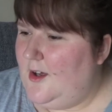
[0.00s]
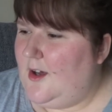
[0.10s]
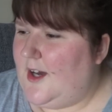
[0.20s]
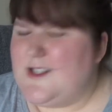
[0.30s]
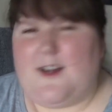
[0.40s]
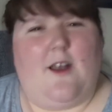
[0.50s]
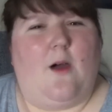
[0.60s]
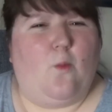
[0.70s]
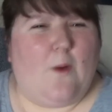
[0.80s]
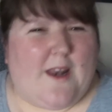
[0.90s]
I don't know,
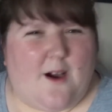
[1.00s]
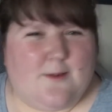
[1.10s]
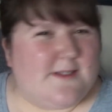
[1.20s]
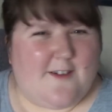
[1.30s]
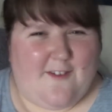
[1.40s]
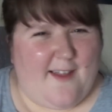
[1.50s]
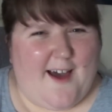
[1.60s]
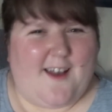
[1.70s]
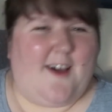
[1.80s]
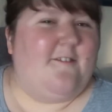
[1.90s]
like Willow and stuff like
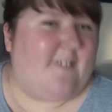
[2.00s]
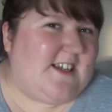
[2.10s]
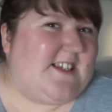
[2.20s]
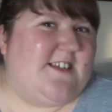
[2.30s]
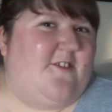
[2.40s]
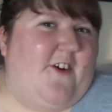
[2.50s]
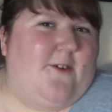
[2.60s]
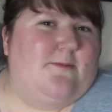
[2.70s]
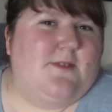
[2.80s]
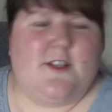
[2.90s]
that, like fantasy
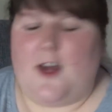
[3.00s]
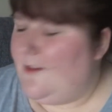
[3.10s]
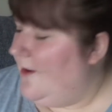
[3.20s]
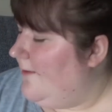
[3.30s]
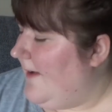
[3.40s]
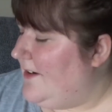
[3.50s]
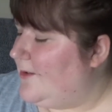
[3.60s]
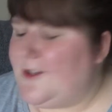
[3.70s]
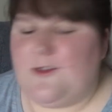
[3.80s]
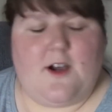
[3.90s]
films, you know, that are around
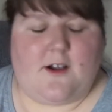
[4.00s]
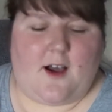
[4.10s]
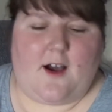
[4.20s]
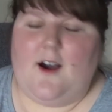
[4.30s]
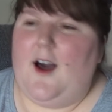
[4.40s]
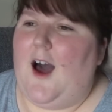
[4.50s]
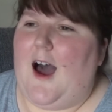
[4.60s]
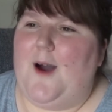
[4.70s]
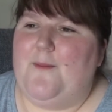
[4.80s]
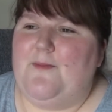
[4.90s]
when you're younger.
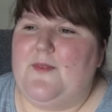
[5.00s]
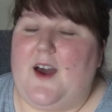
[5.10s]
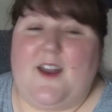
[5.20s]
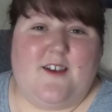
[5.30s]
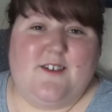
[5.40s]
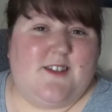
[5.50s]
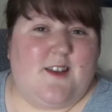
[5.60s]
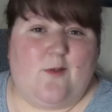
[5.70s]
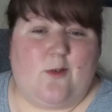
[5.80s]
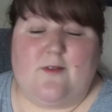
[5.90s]
Um, and I used to
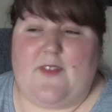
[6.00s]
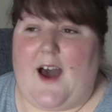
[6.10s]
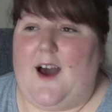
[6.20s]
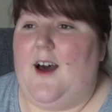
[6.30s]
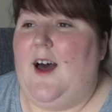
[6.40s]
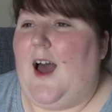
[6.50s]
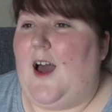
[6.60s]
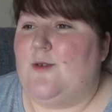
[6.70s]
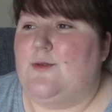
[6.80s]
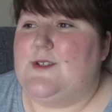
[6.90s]
love all of that.
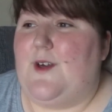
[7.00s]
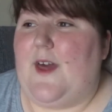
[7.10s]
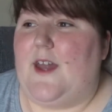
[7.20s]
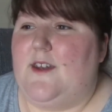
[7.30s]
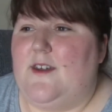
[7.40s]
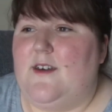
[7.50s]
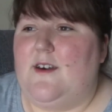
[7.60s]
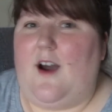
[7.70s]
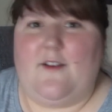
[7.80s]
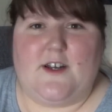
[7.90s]
And also then
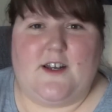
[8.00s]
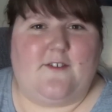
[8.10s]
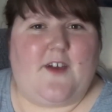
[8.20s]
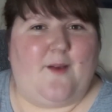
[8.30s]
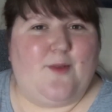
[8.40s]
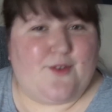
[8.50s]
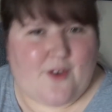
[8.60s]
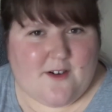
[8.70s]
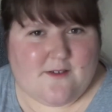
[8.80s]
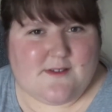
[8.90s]
I really love Game of
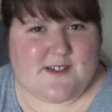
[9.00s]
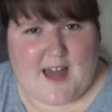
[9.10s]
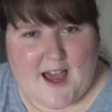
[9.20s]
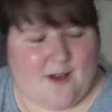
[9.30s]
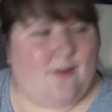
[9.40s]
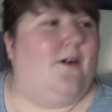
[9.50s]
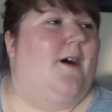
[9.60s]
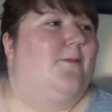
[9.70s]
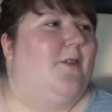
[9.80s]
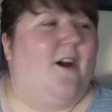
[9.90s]
Thrones now.
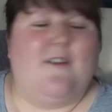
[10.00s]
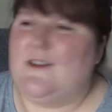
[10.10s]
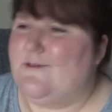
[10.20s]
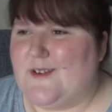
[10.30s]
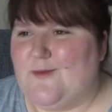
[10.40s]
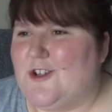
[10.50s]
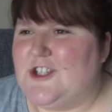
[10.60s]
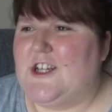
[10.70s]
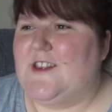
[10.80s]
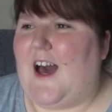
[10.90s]
I'm um, currently
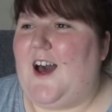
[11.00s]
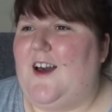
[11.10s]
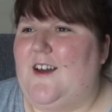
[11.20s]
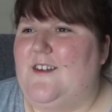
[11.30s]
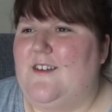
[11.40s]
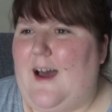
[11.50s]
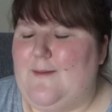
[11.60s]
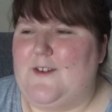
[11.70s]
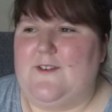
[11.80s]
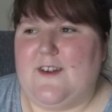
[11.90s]
rewatching that and
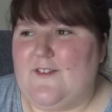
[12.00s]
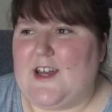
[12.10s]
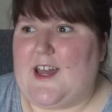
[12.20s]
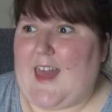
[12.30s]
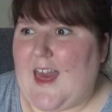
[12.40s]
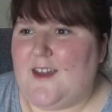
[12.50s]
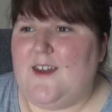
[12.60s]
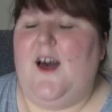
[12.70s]
absolutely loving it again.